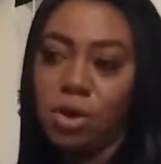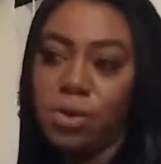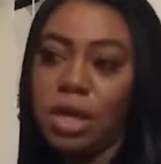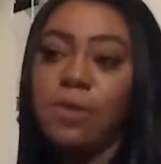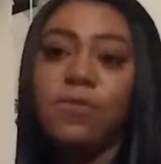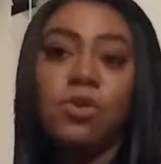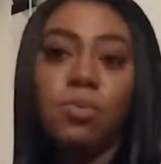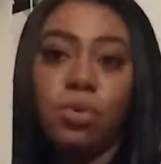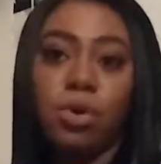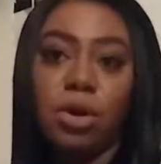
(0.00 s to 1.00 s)
give you
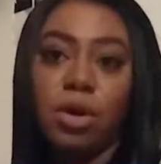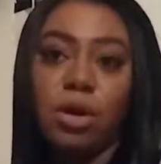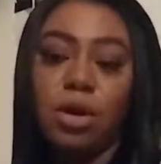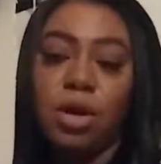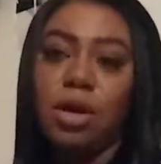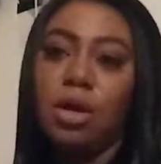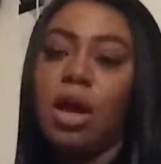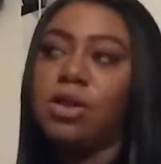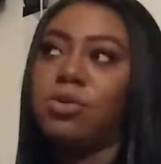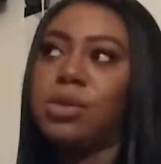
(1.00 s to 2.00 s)
more
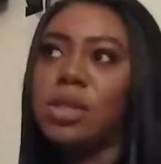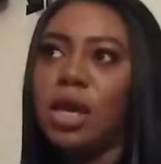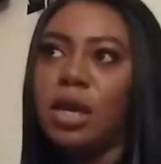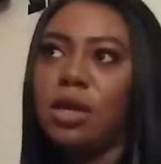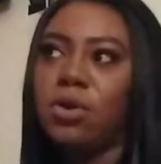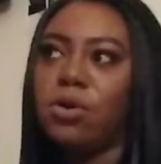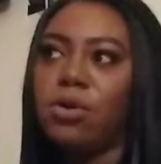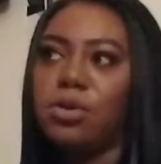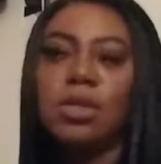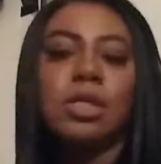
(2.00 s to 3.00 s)
understanding
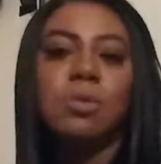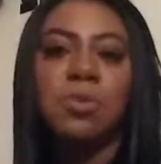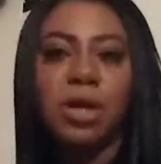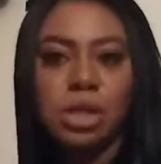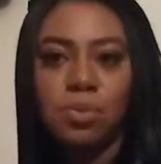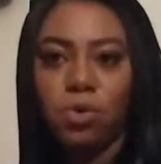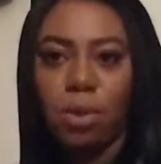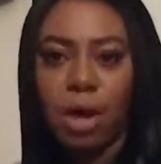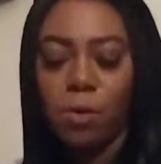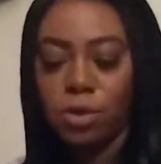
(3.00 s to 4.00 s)
or to express more
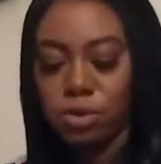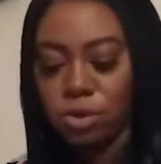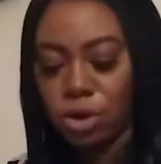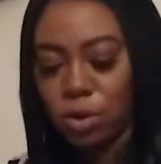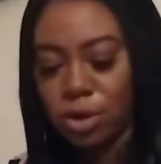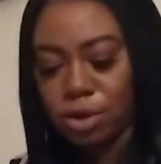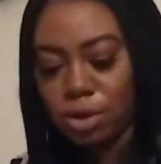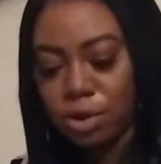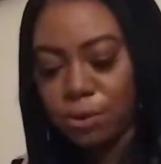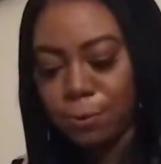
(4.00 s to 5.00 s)
about what they're going
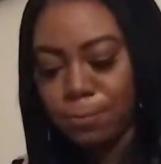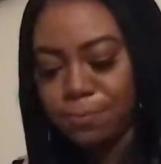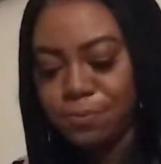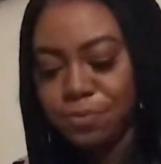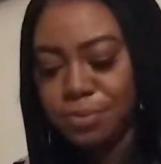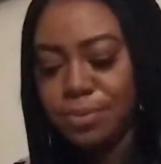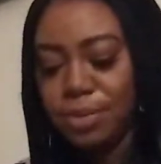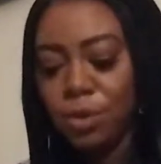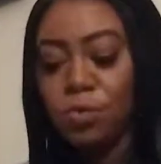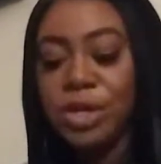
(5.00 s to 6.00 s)
through.
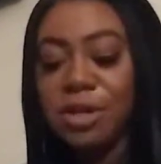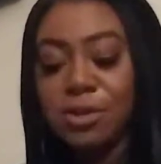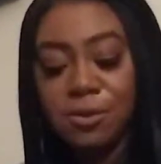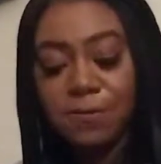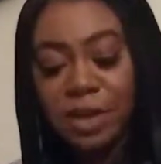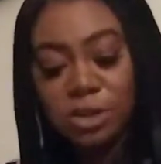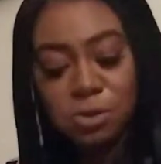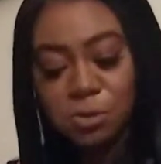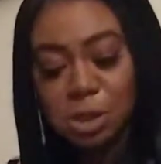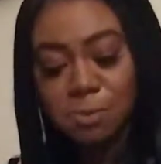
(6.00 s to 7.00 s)
Reading their
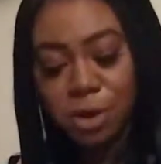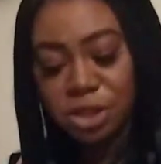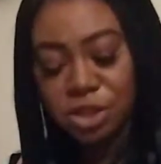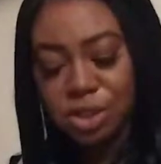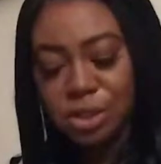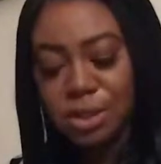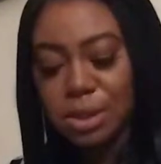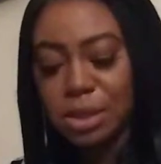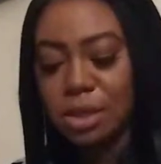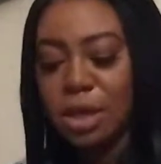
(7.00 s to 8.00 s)
facial
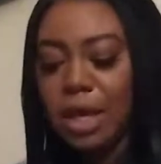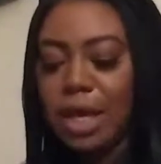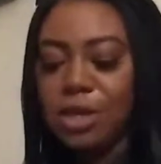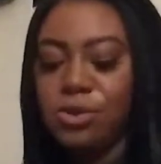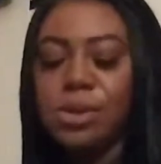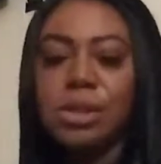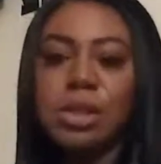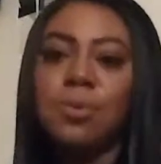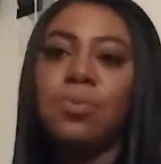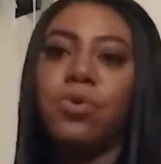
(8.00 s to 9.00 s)
expressions and using
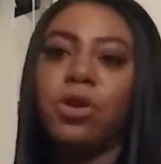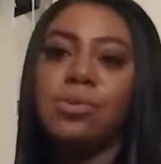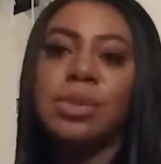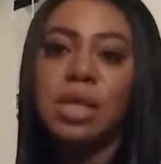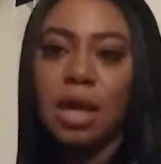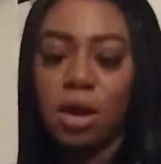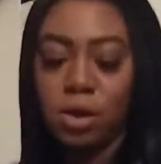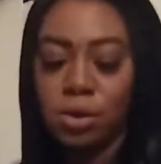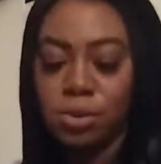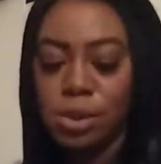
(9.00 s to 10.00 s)
supportive
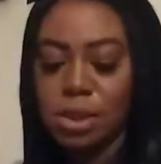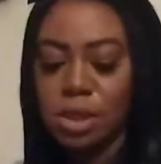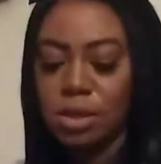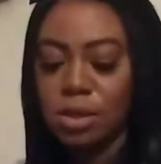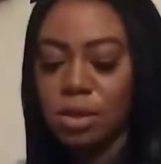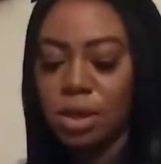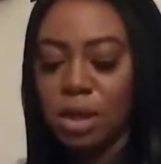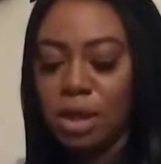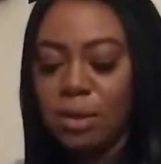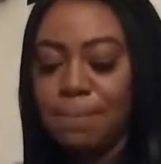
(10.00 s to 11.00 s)
sounds and
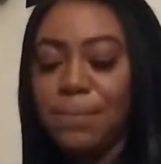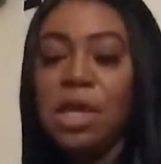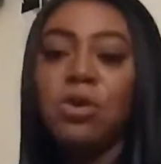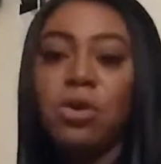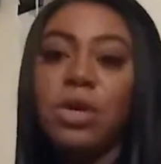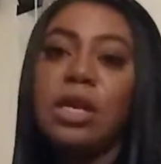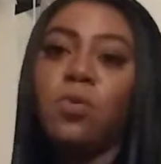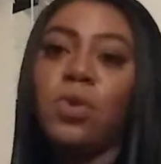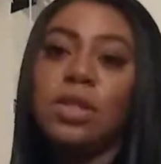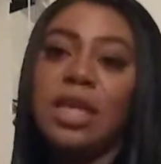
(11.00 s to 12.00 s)
mirroring
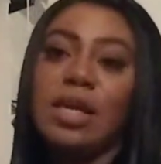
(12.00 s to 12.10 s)
what they